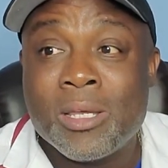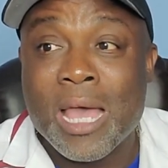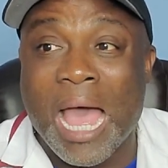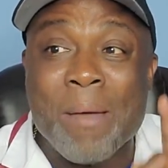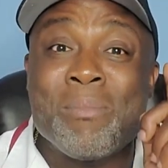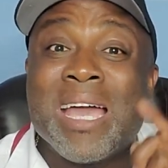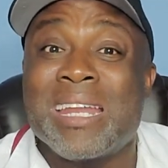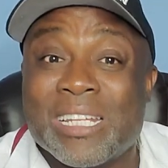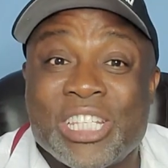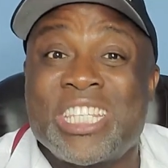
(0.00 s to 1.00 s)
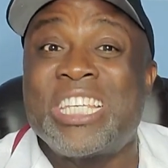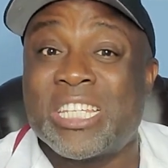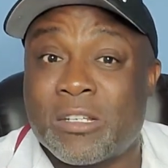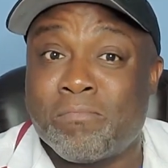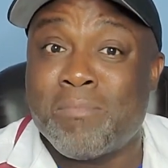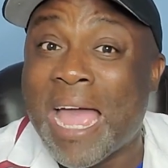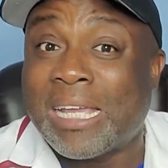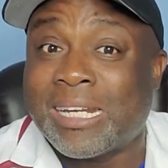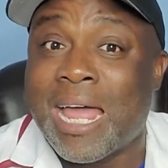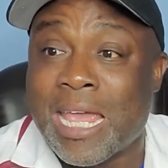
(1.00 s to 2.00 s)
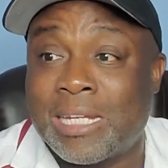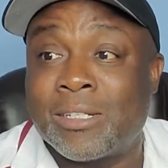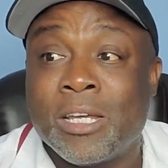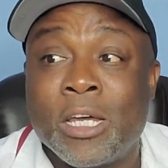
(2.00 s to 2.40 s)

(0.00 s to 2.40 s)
I'm gonna teach my client,